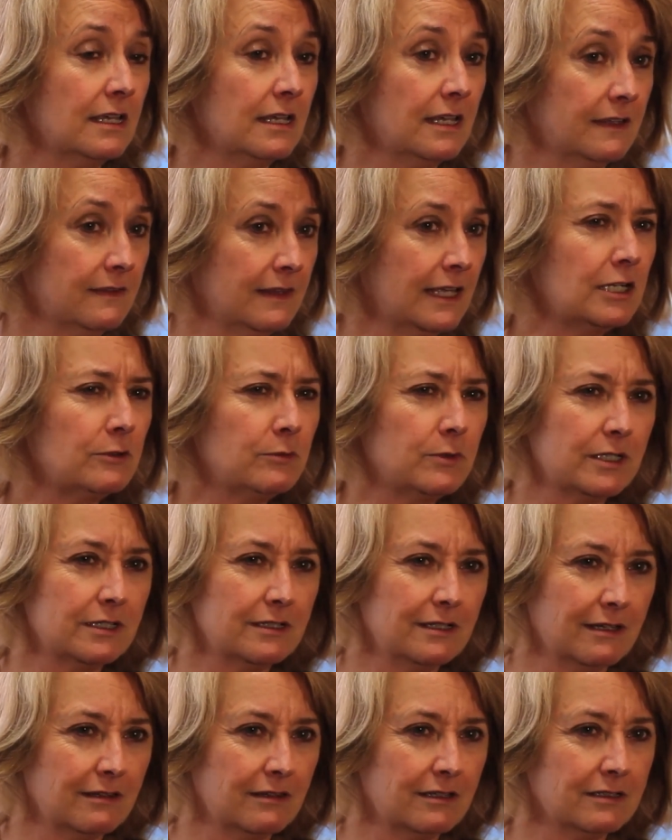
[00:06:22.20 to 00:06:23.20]
and that'll be
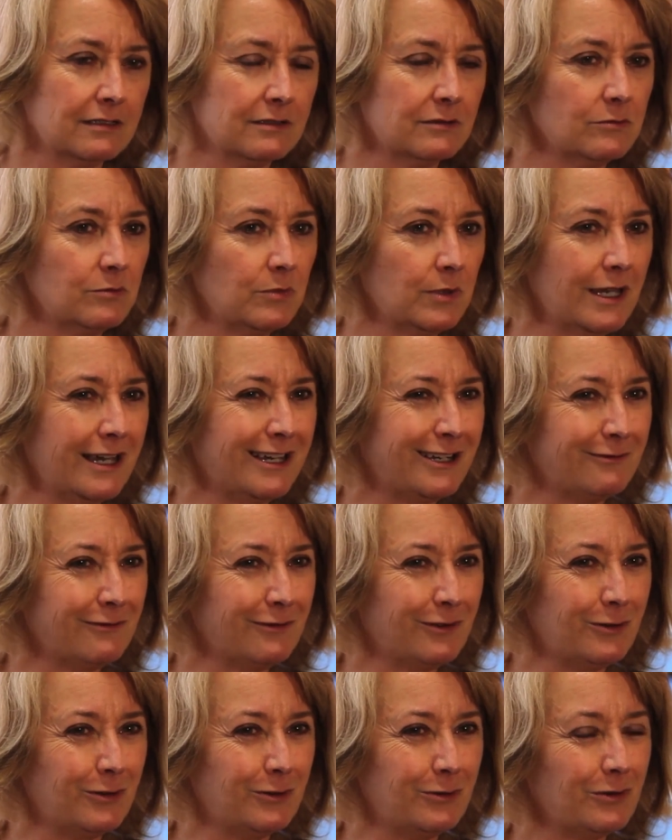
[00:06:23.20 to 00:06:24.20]
another part of
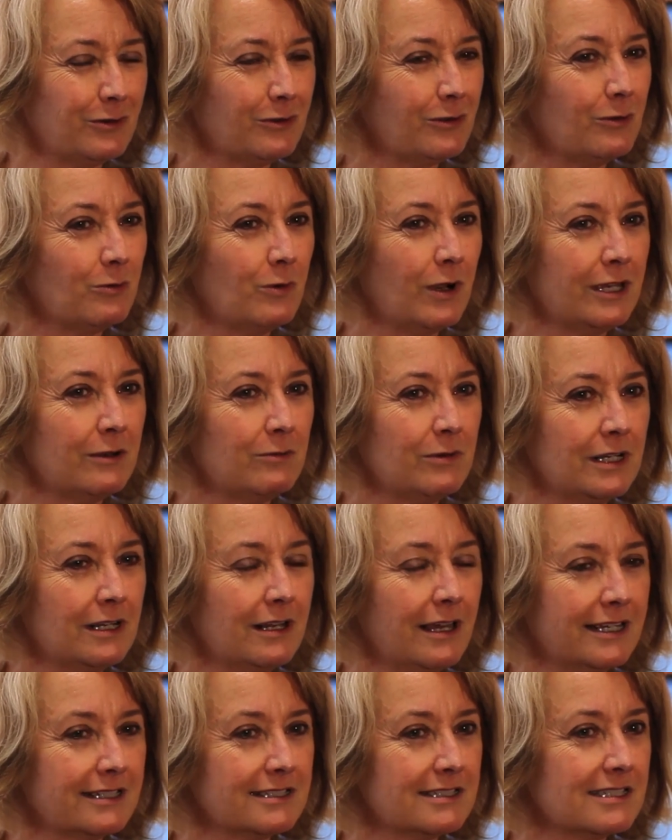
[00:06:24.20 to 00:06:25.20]
the way we'd
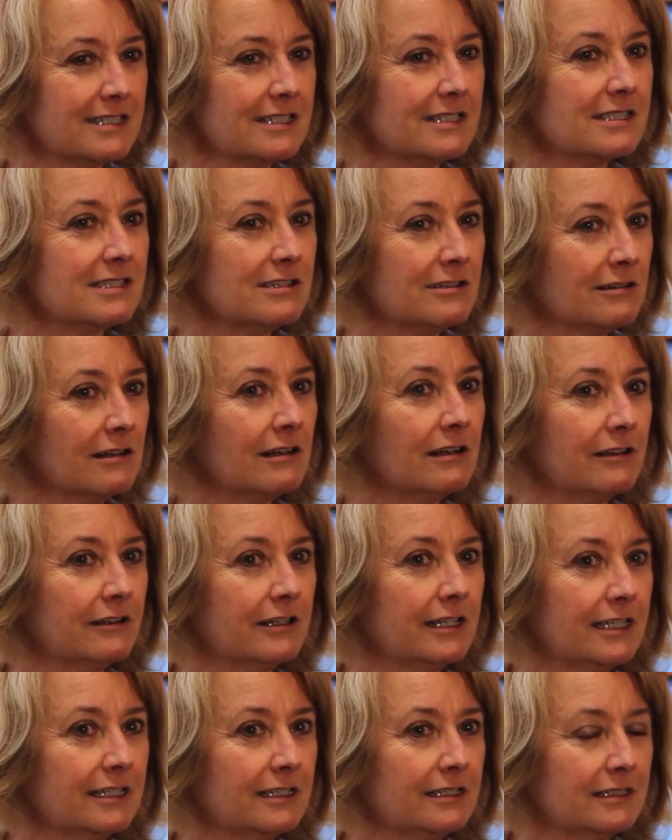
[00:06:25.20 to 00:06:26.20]
like to see student
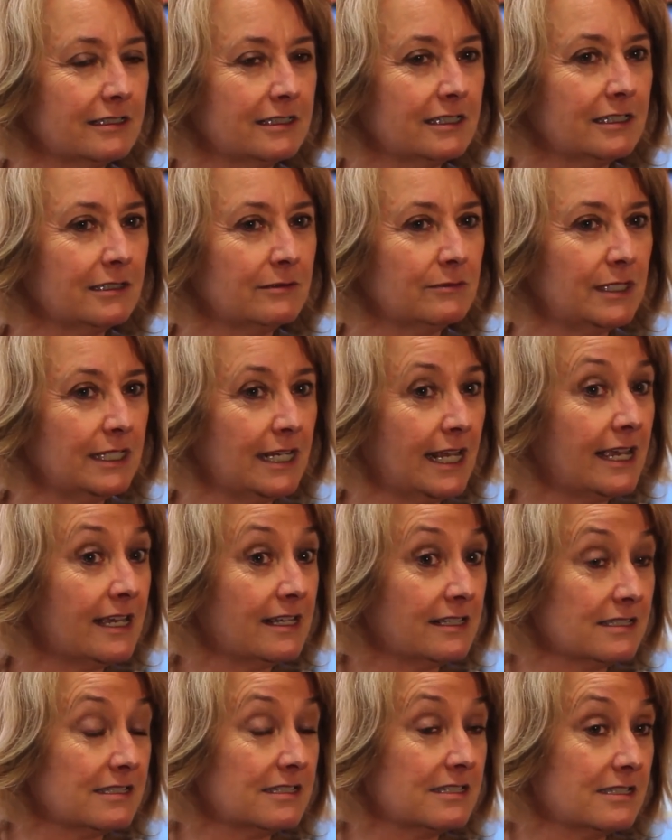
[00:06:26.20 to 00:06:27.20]
learning
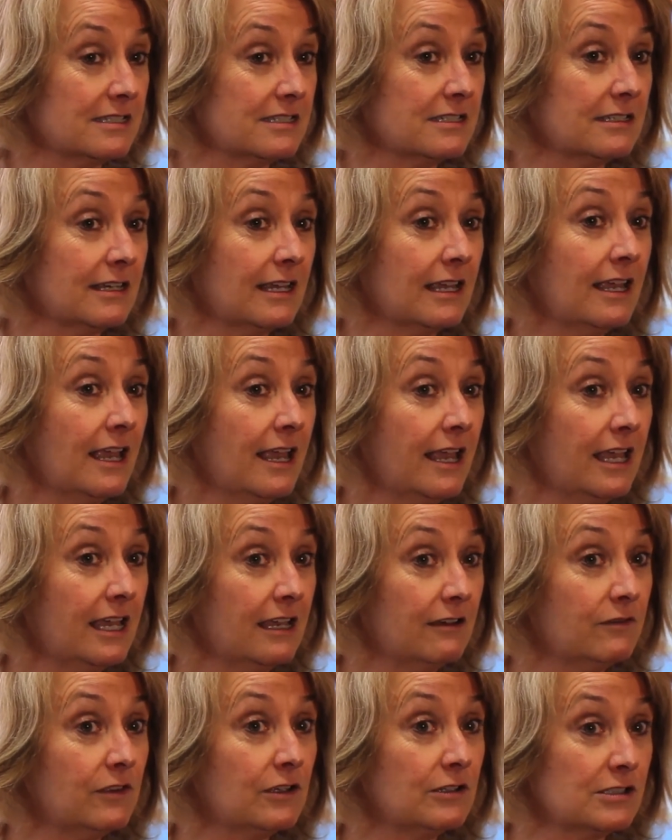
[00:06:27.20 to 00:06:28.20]
enhanced, is to
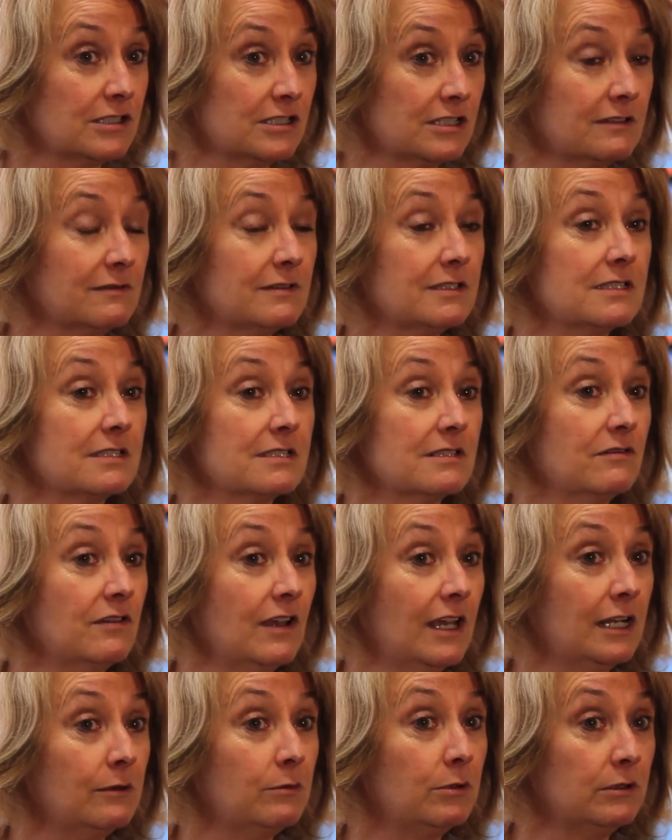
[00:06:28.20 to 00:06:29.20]
have those services
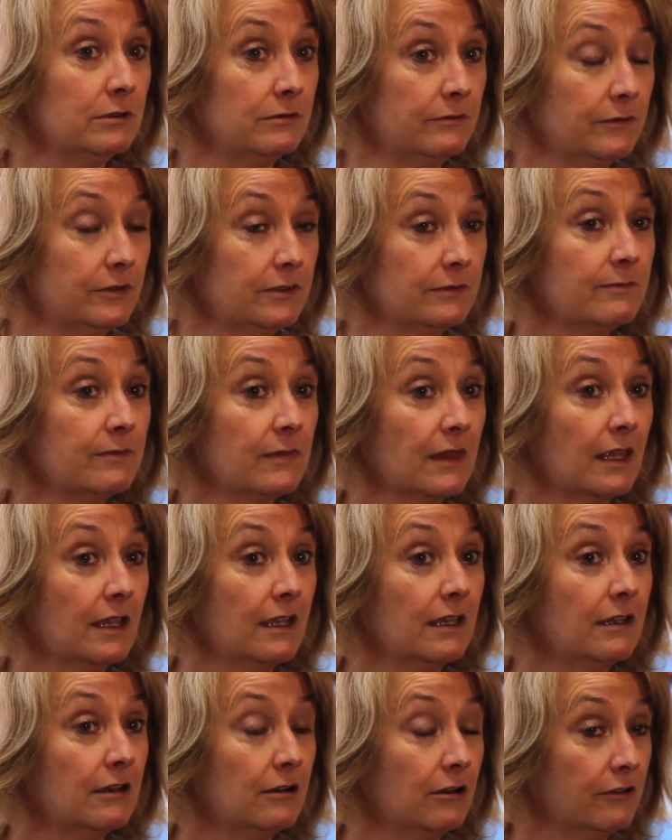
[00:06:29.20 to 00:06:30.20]
available
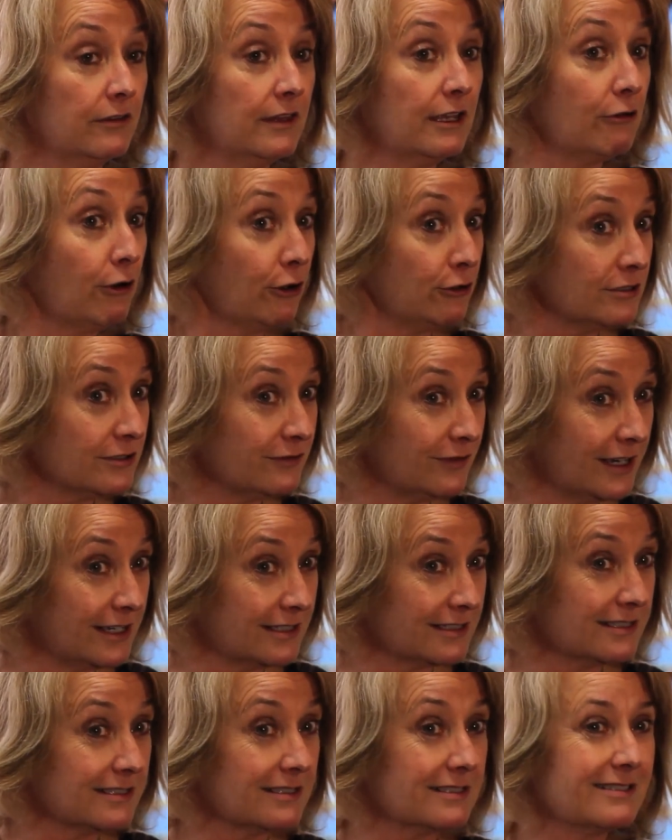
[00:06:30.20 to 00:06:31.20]
on their own
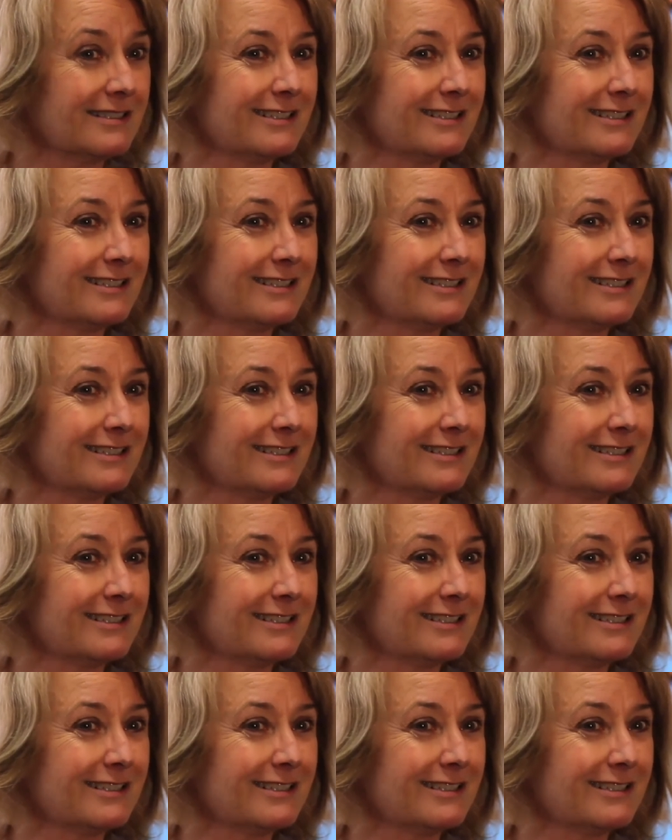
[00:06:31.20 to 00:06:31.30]
devices